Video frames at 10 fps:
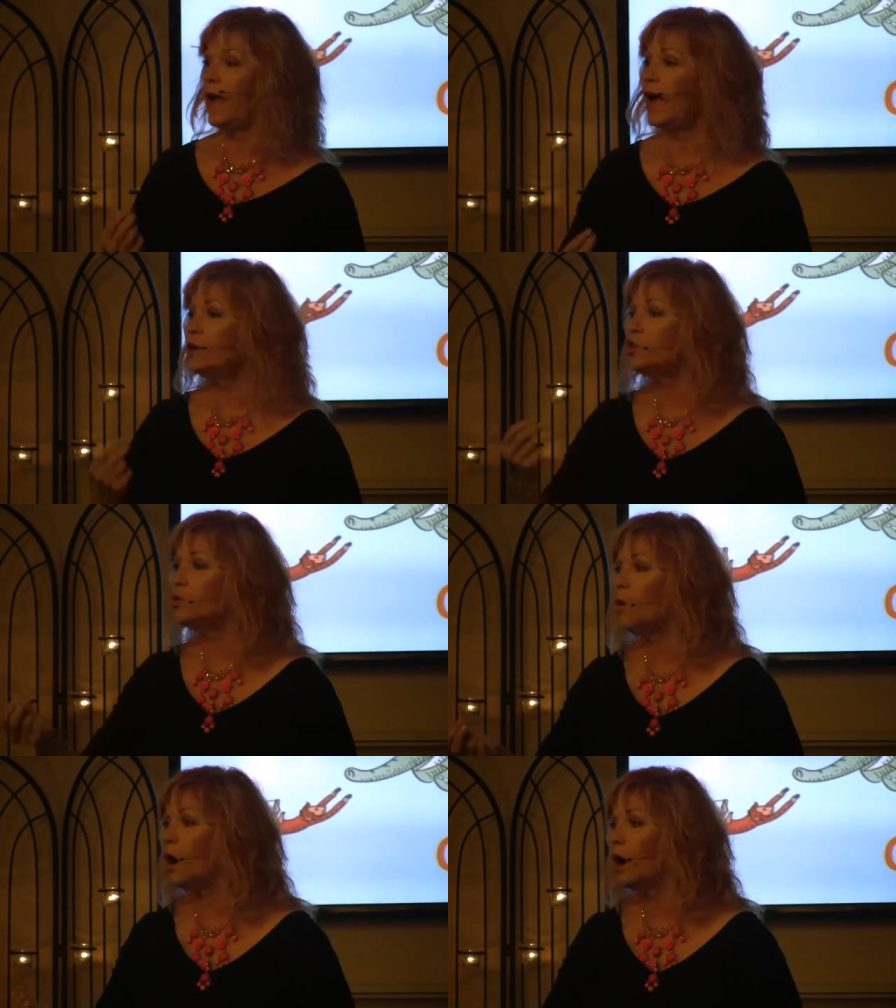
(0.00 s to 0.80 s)
as
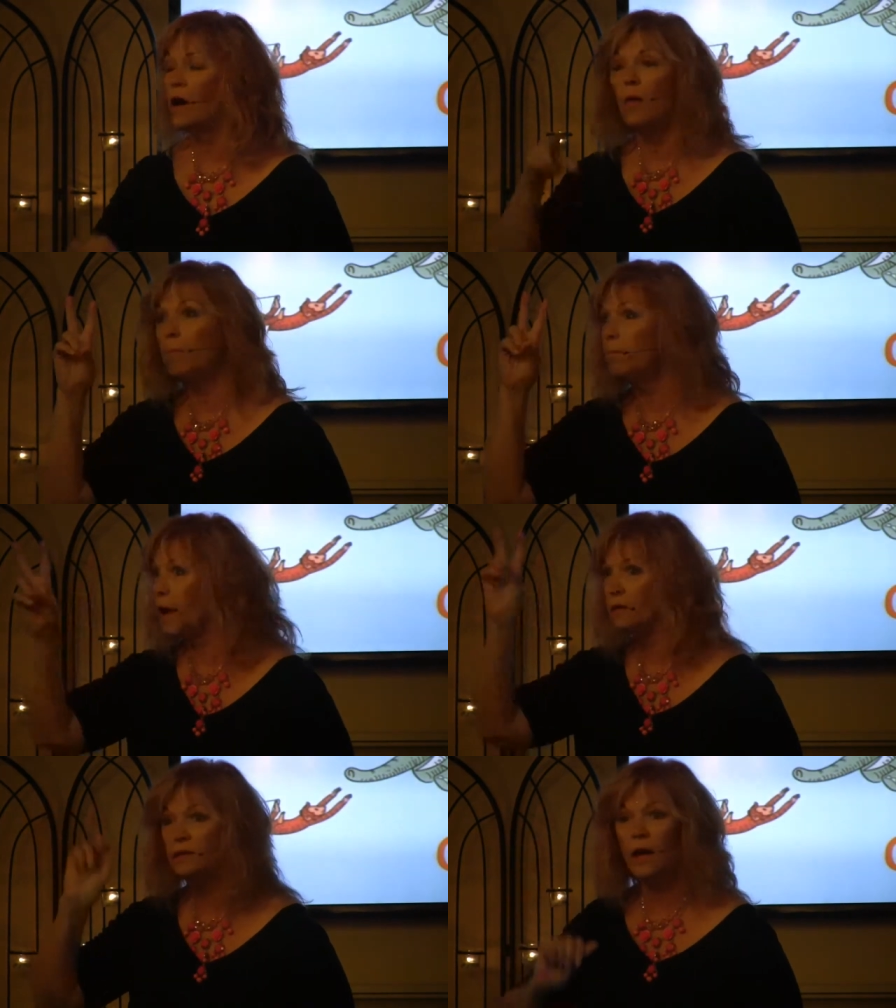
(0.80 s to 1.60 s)
you are,
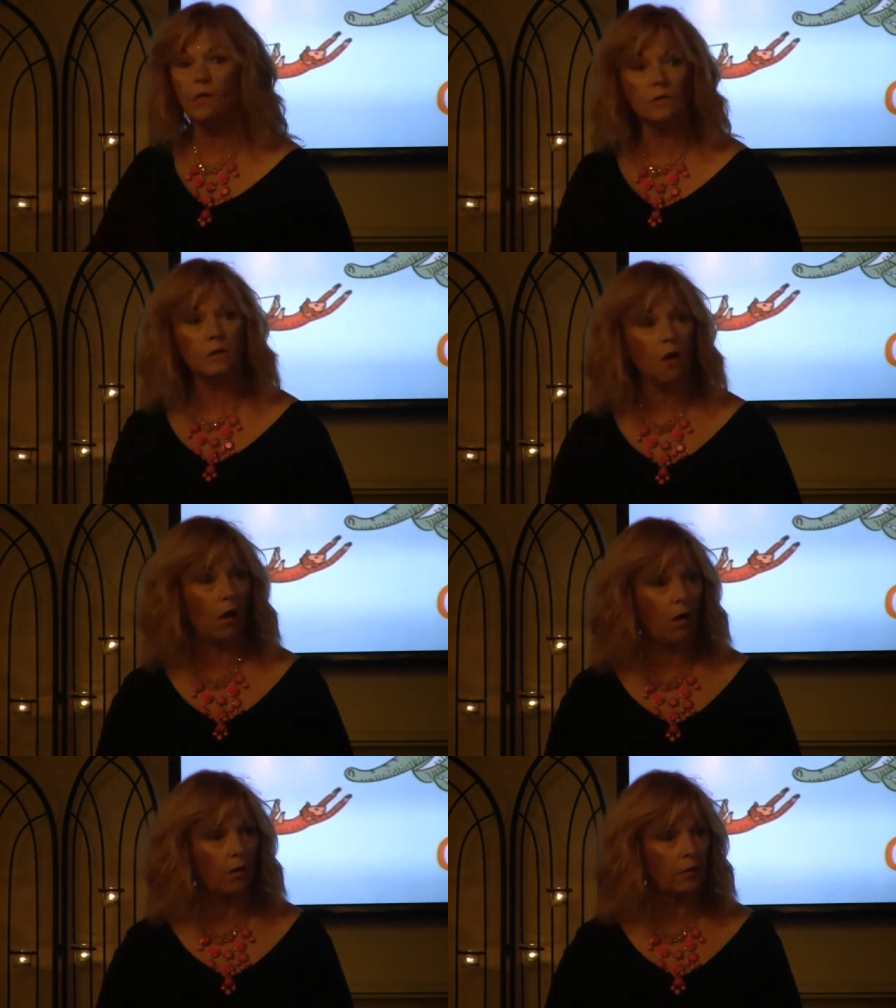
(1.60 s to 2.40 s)
meltdowns and
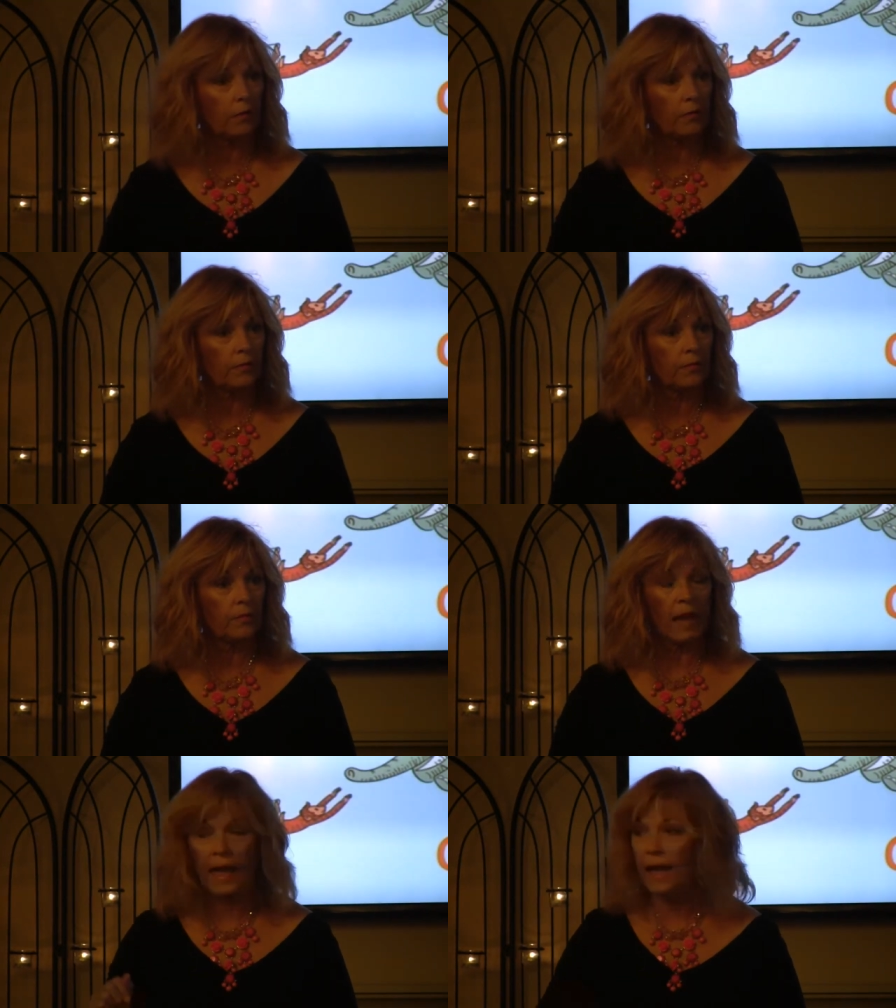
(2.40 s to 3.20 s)
all,
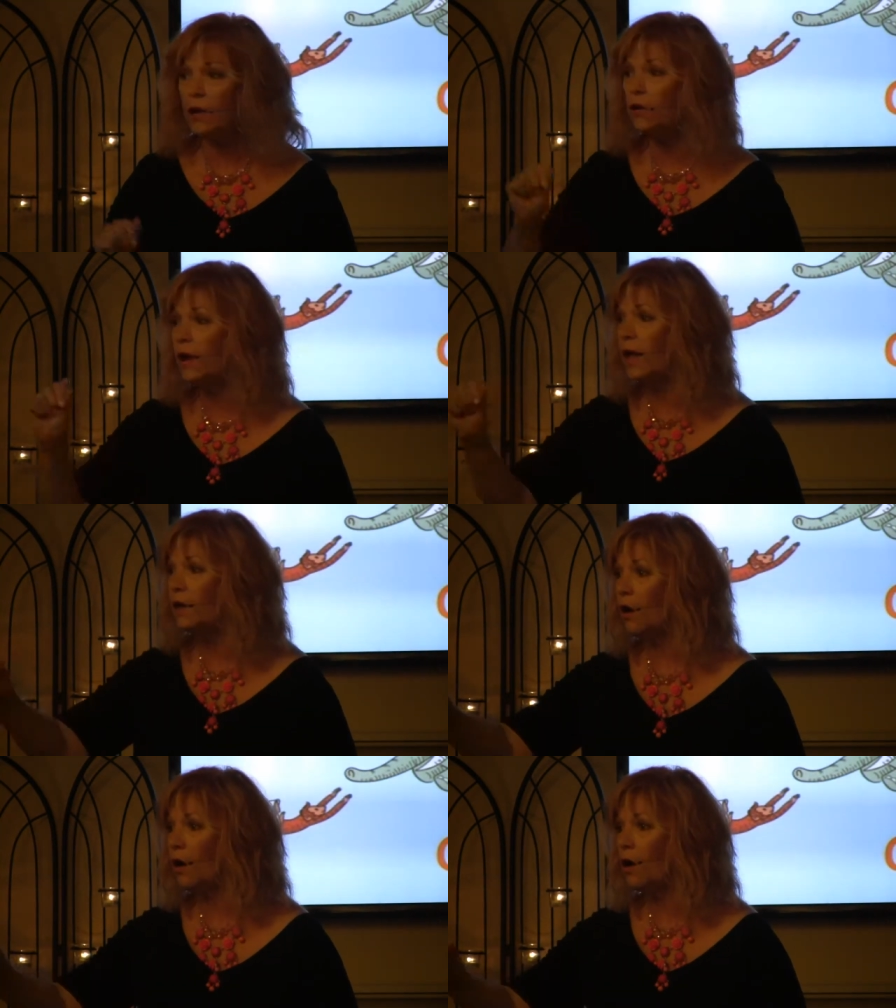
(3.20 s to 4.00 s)
anger
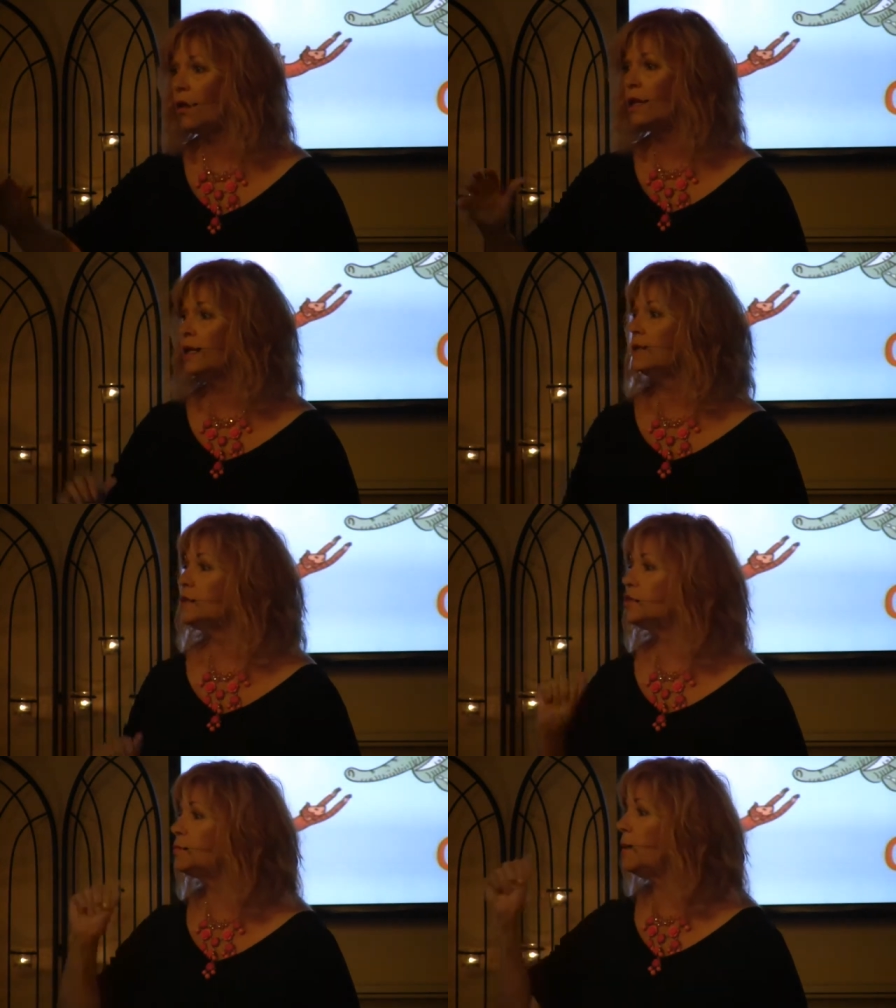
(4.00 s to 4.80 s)
and all,
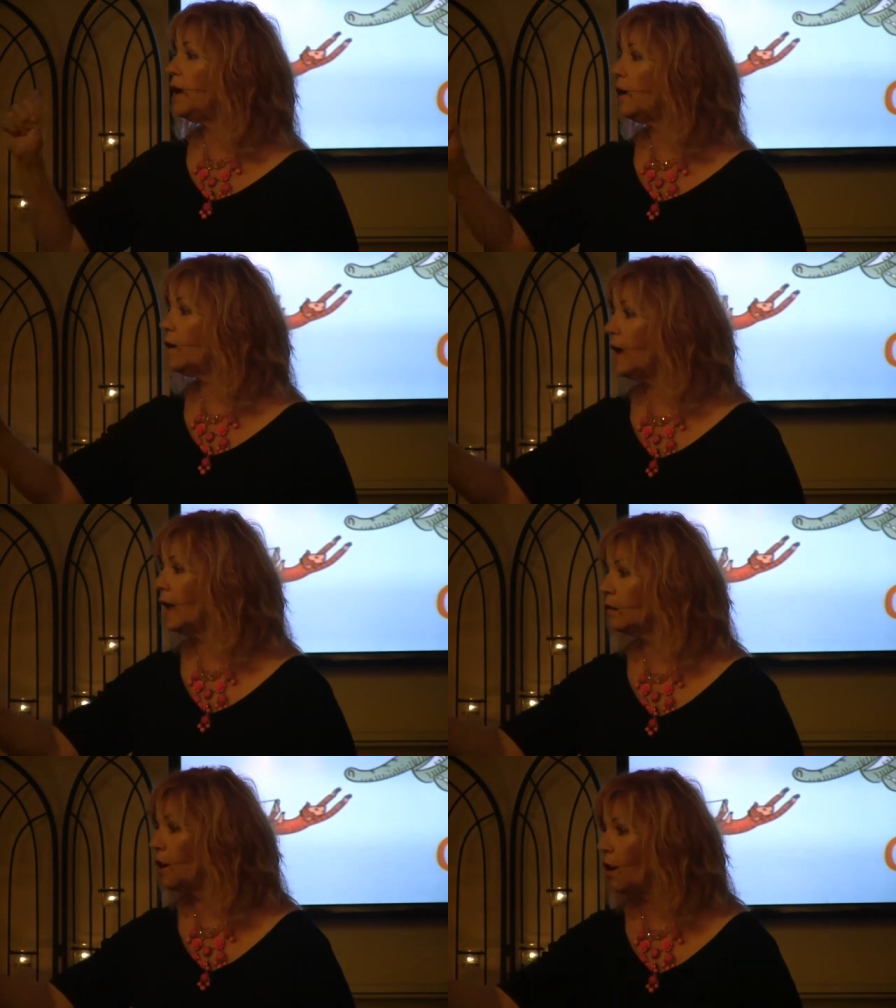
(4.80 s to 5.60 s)
despair
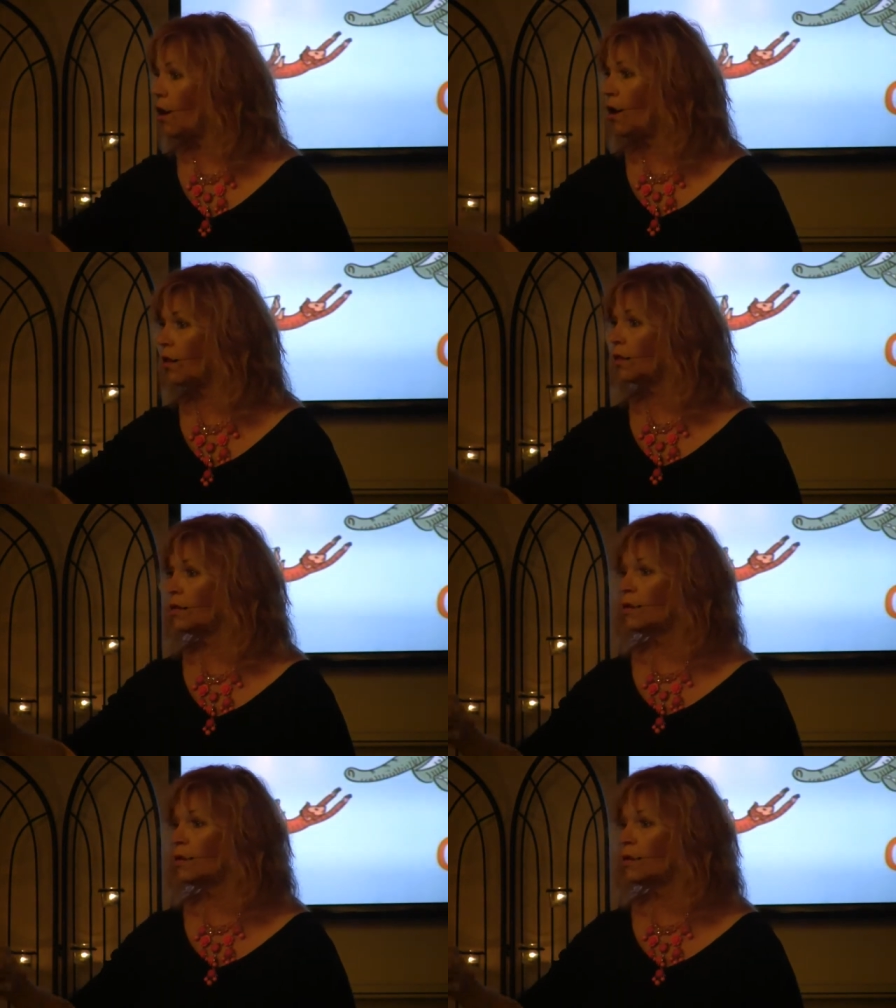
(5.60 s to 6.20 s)
and all.